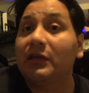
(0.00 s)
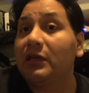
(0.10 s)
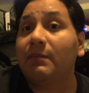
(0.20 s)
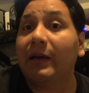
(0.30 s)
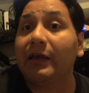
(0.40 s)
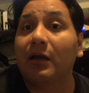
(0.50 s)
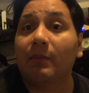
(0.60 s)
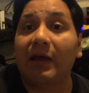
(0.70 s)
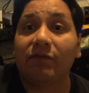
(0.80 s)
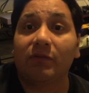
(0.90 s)
He might
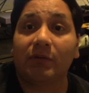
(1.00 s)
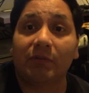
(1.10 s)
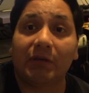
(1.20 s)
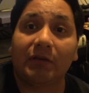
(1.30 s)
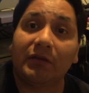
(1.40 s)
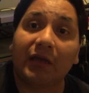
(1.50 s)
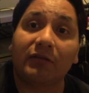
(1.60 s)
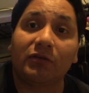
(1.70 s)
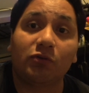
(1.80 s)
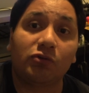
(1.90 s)
come after me because he
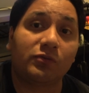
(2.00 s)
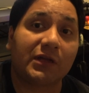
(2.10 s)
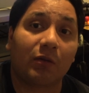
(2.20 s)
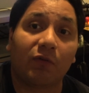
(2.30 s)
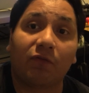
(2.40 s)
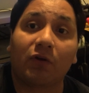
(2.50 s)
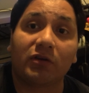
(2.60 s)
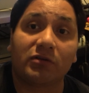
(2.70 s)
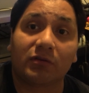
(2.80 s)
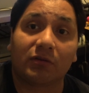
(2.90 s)
has a YouTube channel with
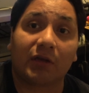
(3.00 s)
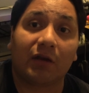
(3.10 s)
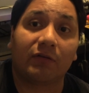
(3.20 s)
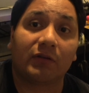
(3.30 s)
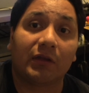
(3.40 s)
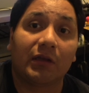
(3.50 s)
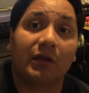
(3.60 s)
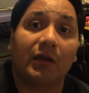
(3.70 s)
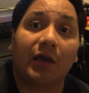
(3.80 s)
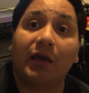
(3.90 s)
400 subscribers.
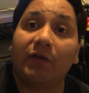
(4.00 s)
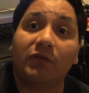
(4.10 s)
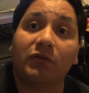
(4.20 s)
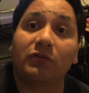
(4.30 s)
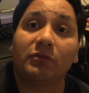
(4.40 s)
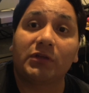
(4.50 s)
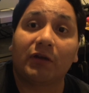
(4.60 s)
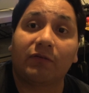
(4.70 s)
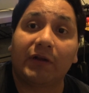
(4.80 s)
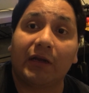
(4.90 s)
I have a YouTube
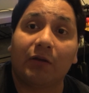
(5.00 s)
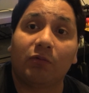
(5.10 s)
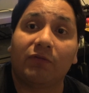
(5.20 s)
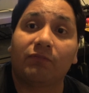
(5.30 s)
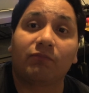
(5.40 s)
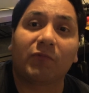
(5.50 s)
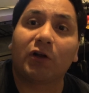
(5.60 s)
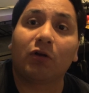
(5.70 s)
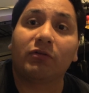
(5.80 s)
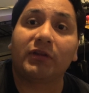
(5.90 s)
channel right now with
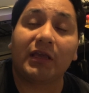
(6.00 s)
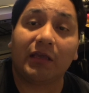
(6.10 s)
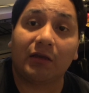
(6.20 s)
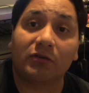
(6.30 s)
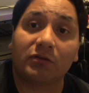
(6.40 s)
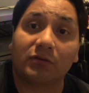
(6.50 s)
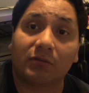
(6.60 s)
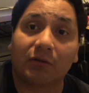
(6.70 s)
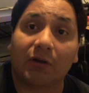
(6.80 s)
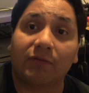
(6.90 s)
close to 800
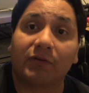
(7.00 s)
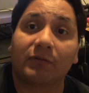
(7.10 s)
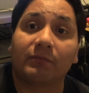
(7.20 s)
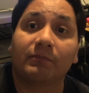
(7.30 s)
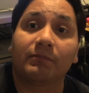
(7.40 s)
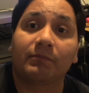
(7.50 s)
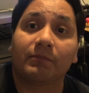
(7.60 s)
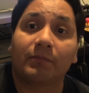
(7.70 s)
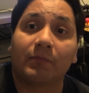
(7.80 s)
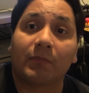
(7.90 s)
subscribers.
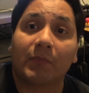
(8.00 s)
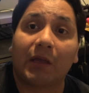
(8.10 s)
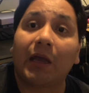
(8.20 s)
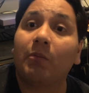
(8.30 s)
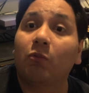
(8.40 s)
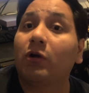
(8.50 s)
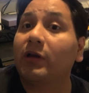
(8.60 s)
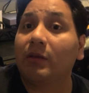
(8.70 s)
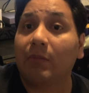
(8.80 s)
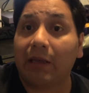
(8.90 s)
I'm
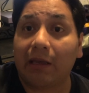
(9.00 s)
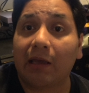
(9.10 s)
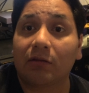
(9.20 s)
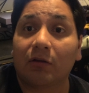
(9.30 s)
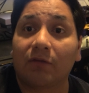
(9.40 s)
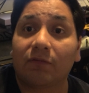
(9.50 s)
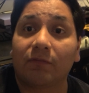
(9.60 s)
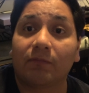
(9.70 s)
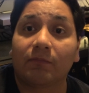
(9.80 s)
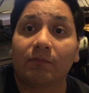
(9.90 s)
working my ass off
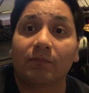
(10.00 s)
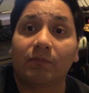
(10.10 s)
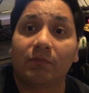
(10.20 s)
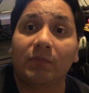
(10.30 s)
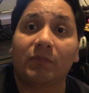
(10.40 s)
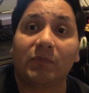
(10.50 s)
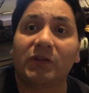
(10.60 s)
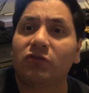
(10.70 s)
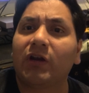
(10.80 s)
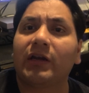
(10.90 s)

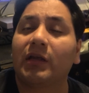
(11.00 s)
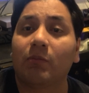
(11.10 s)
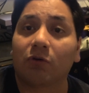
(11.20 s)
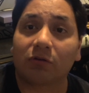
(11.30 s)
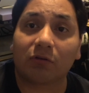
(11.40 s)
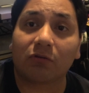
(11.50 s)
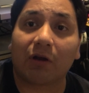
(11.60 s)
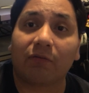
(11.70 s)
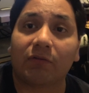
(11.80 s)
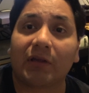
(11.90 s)
to try to get more
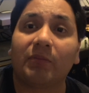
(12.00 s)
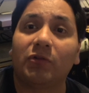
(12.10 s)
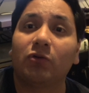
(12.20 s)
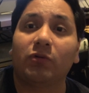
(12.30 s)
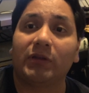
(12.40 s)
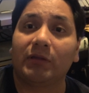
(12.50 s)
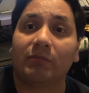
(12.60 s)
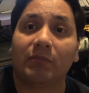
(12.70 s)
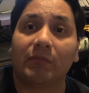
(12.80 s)
subscribers. I'm doing it.